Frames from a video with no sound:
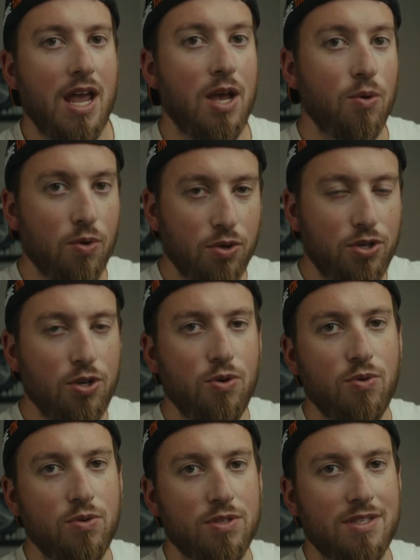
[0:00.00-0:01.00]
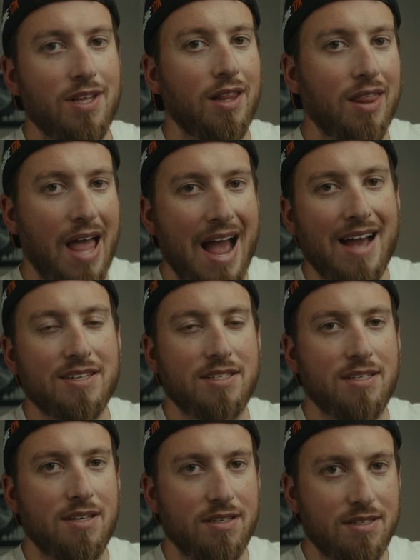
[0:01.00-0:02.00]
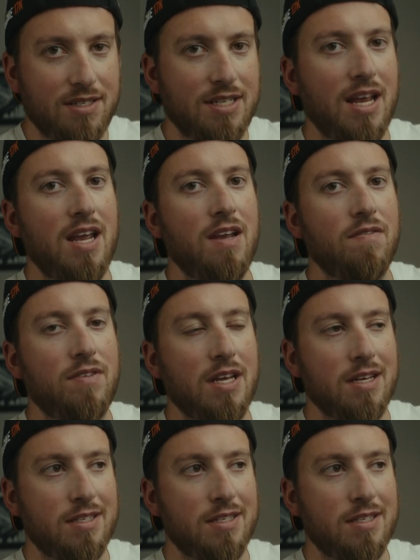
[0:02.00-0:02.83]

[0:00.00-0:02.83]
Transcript: it will use the last saved